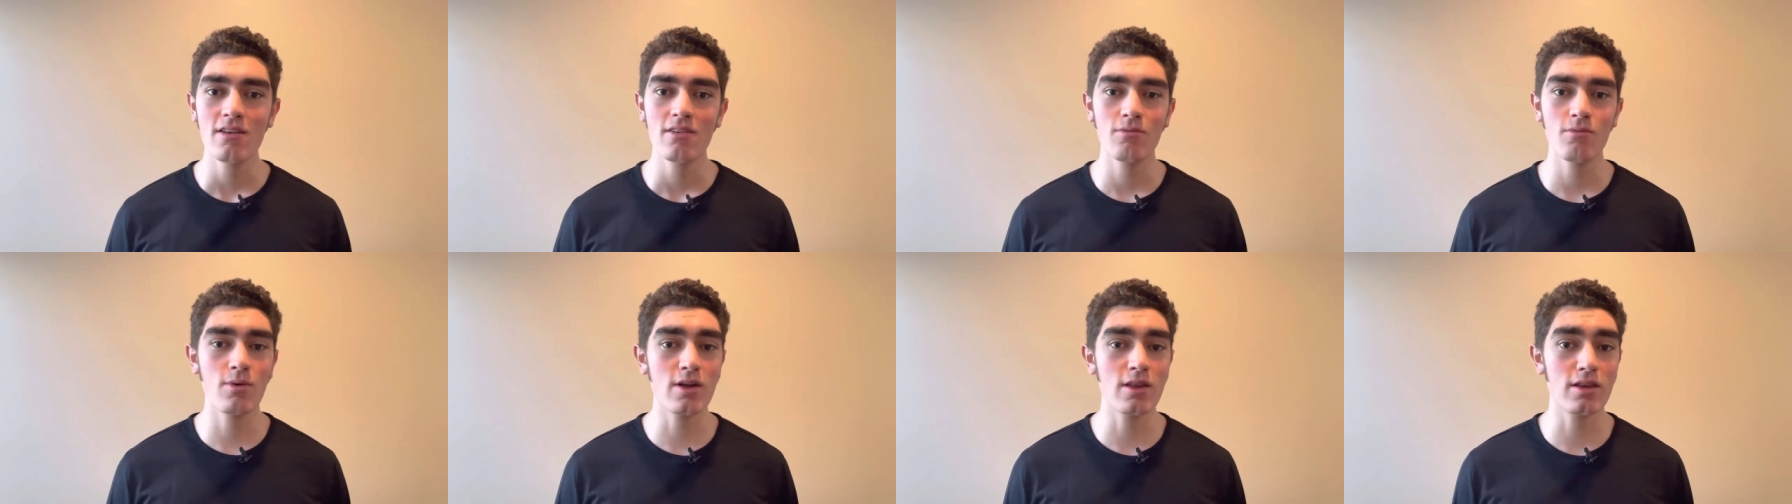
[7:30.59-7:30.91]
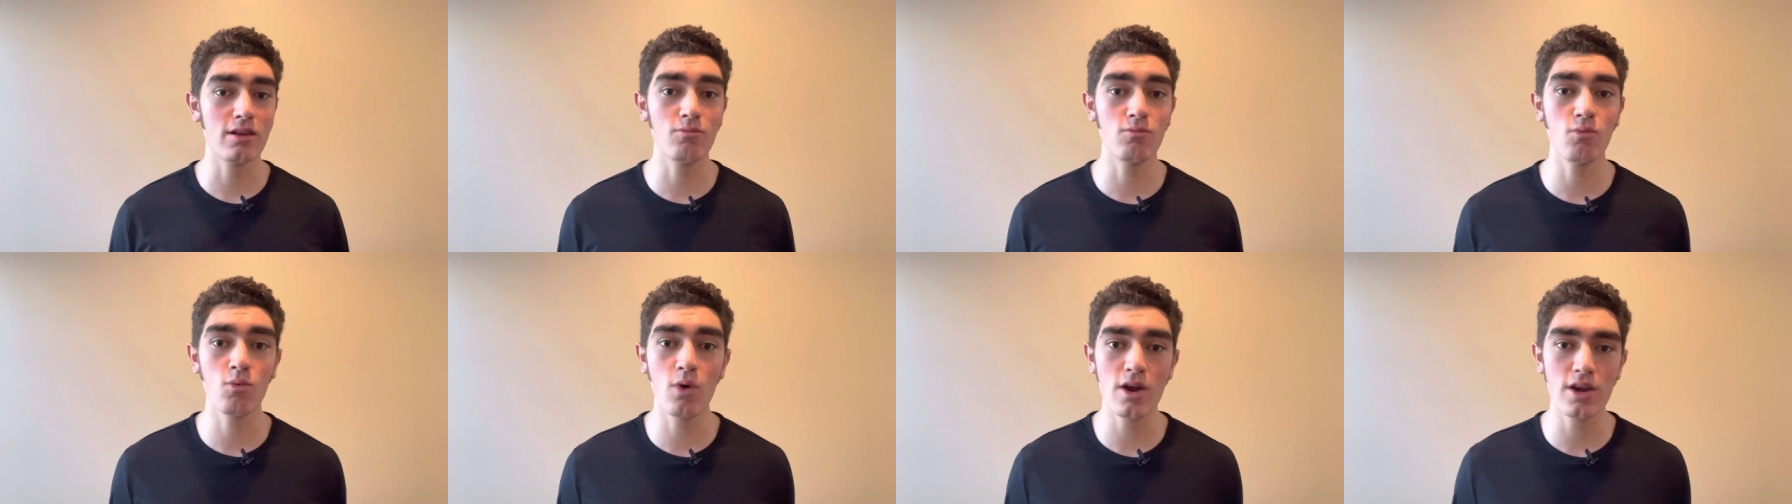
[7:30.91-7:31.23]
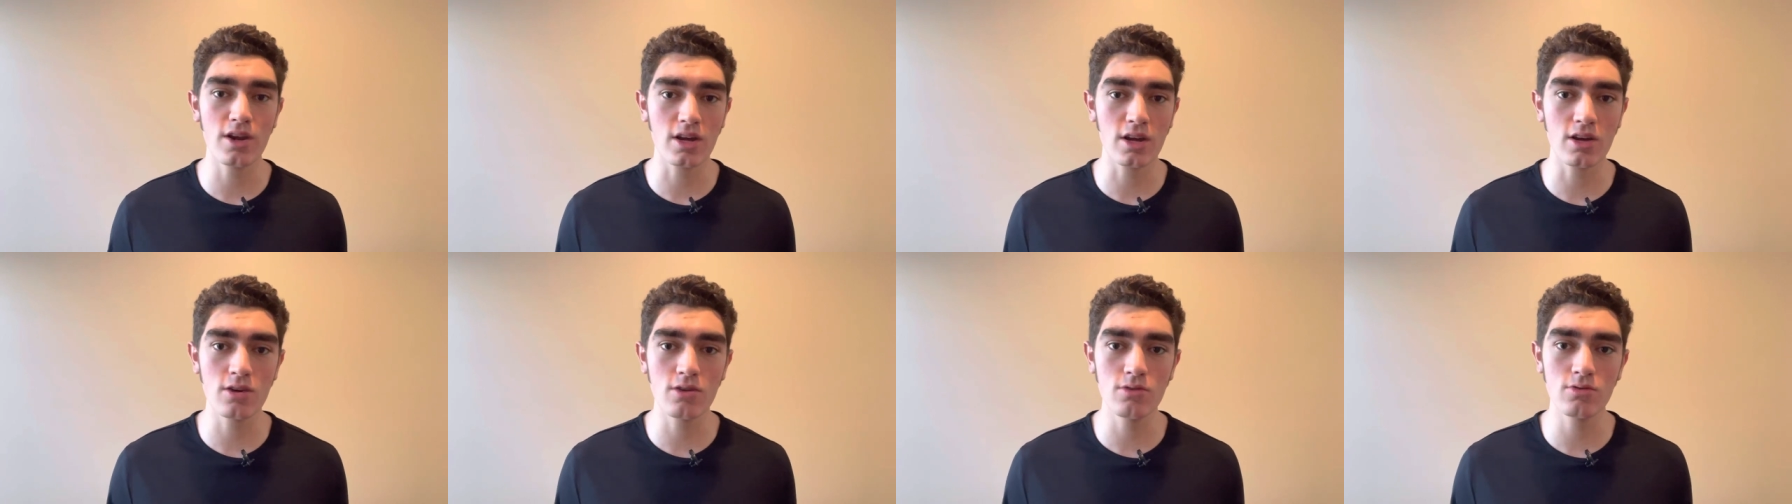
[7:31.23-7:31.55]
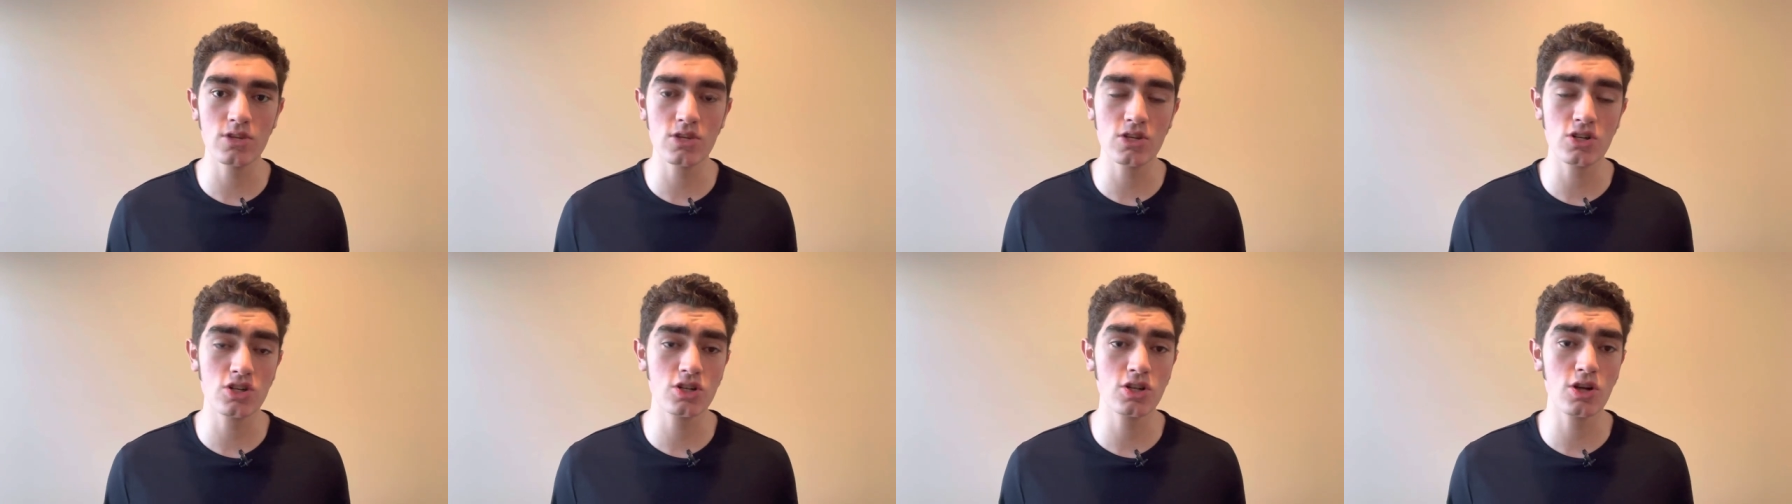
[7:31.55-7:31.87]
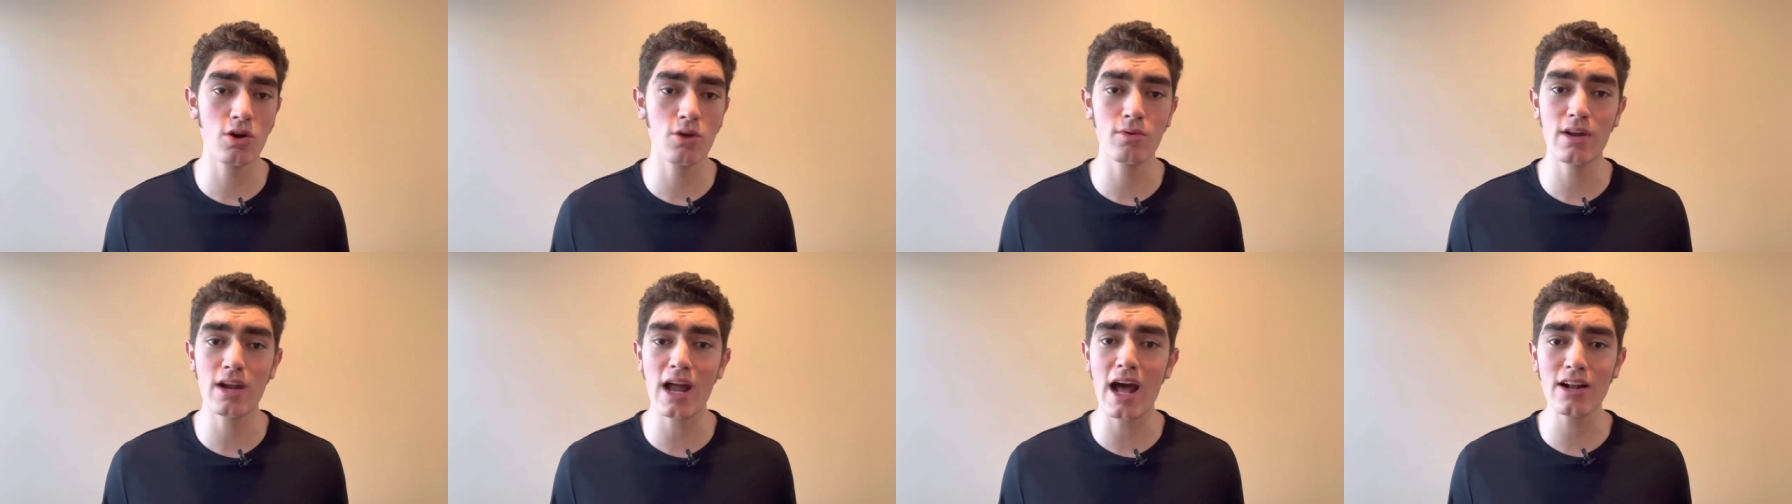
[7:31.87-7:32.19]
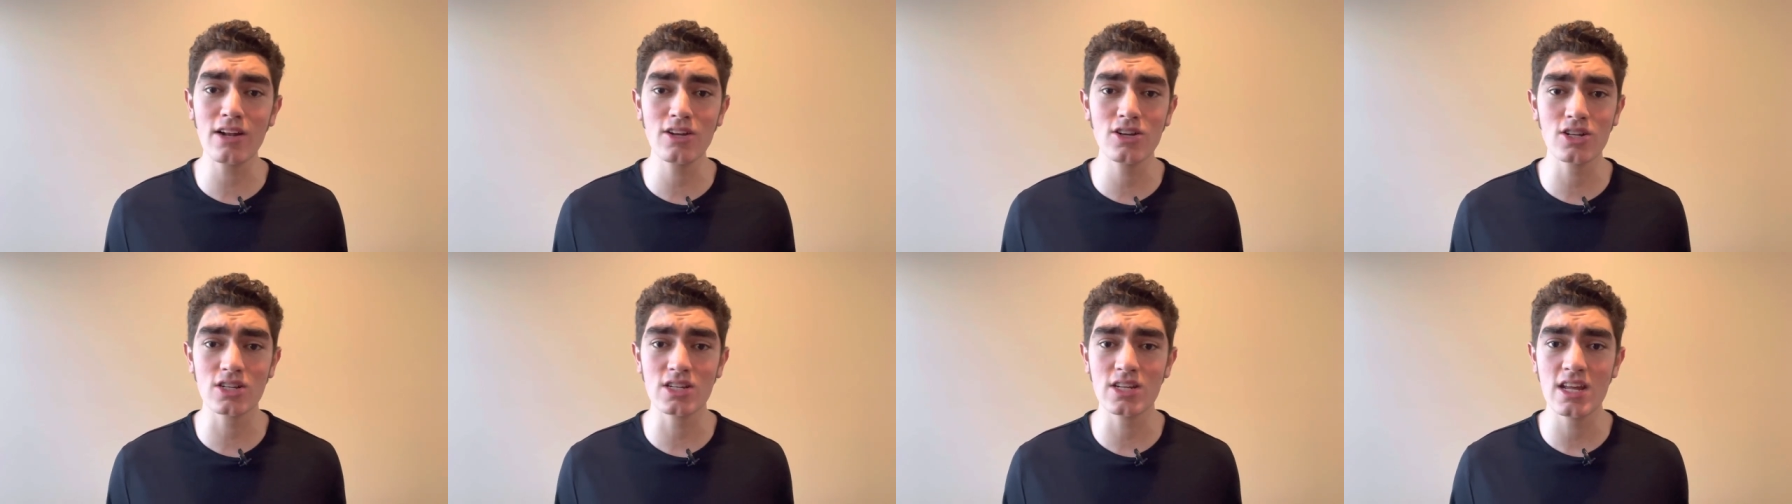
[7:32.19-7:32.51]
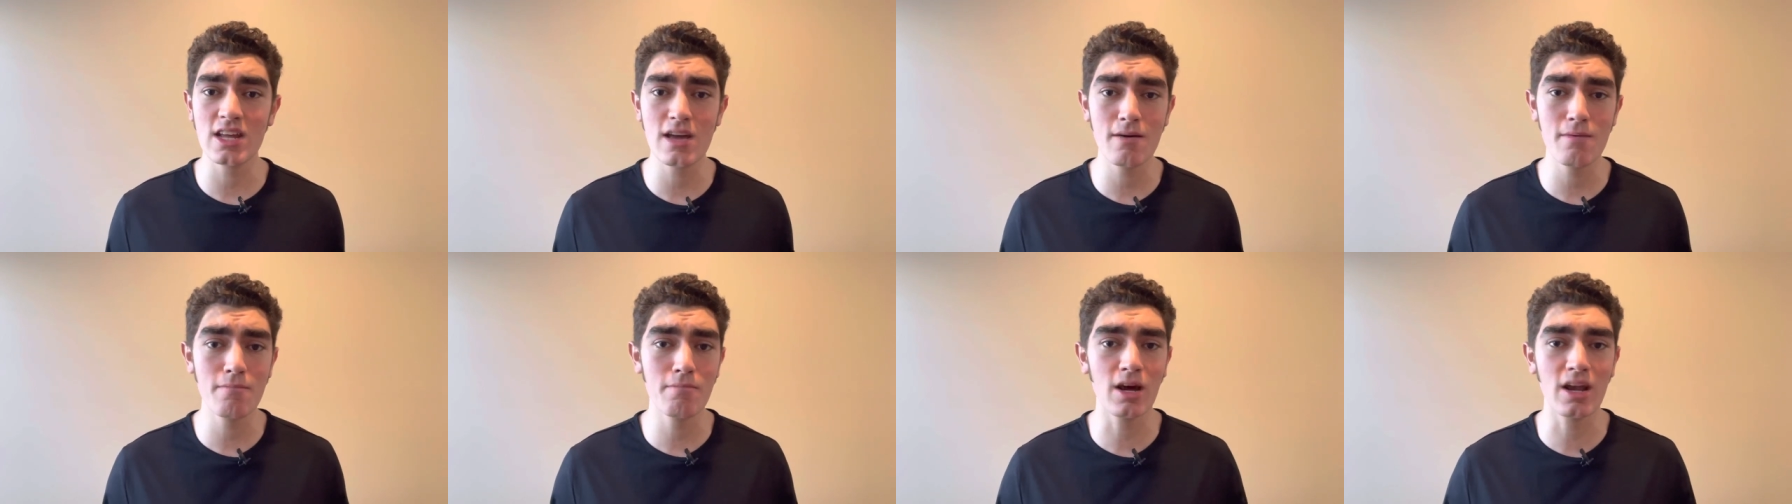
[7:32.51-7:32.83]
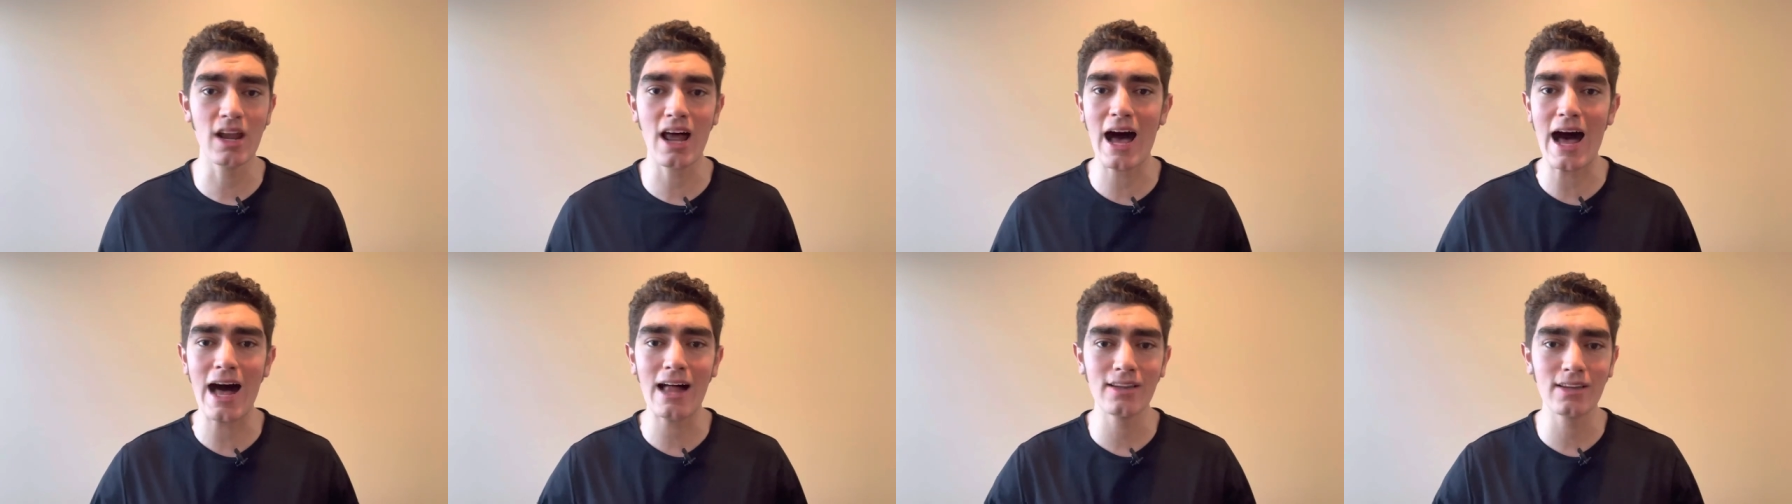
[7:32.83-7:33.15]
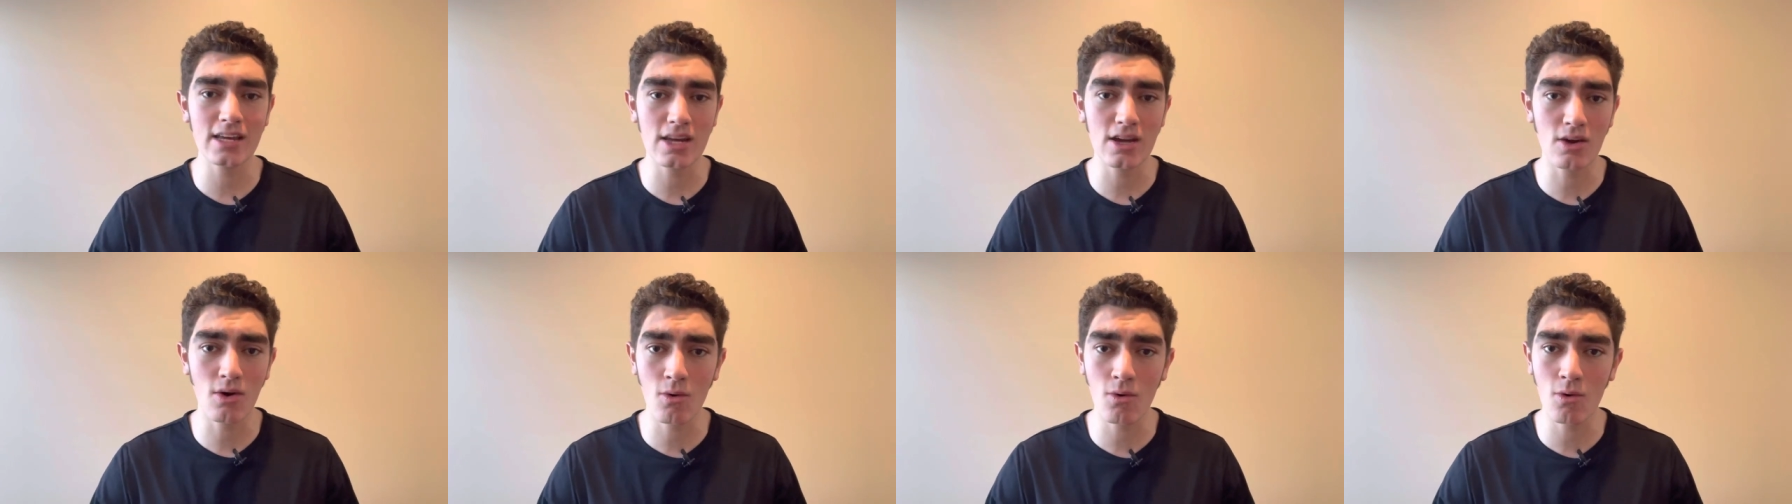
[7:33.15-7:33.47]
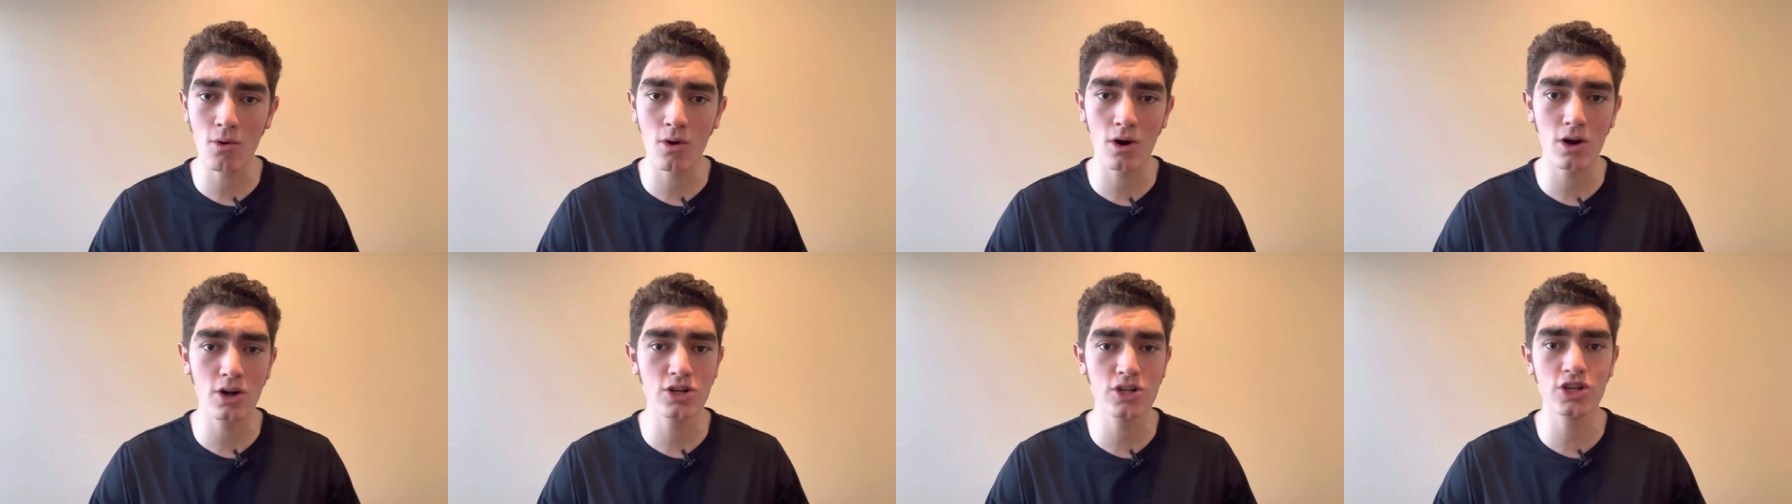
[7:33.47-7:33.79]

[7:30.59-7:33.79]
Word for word: with what Nuguse has shown, not just him, but Ollie Hoare,